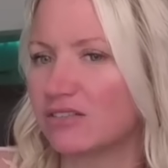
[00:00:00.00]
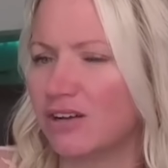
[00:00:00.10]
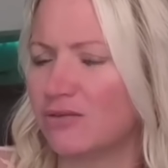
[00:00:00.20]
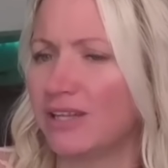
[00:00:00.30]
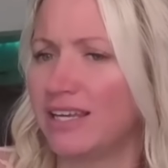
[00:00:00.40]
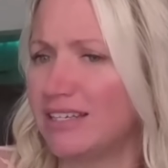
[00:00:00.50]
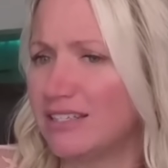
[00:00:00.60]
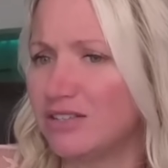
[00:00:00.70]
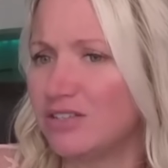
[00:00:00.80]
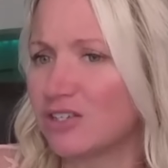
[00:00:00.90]
unrelated
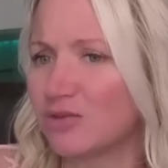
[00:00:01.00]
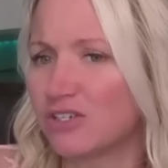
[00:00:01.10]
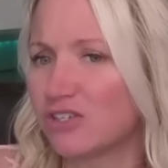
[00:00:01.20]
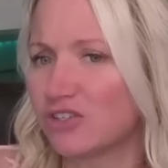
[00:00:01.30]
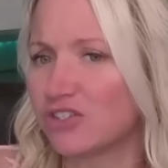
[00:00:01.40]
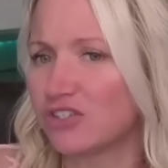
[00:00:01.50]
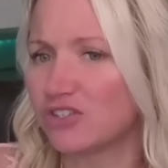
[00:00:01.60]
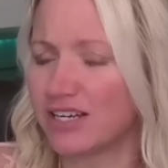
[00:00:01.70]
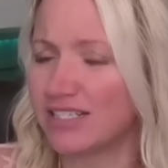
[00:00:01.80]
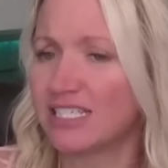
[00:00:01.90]
to Dr. Rentschler's
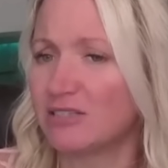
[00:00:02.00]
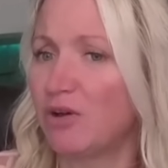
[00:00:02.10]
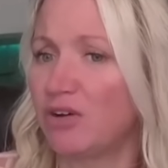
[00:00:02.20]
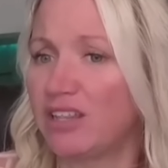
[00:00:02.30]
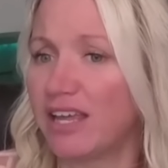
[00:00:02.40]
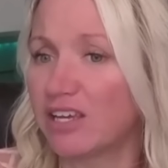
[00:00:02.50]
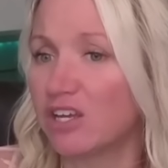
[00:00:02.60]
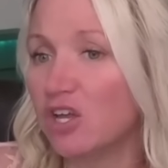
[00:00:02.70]
direct testimony, like